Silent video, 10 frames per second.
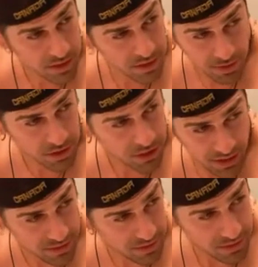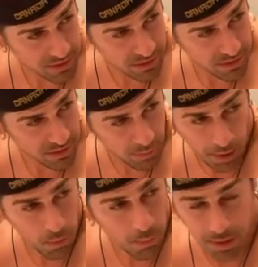this many chances. There
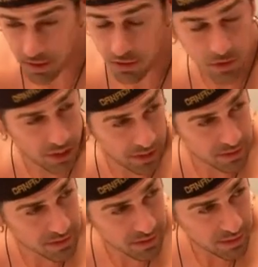probably won't be another chance.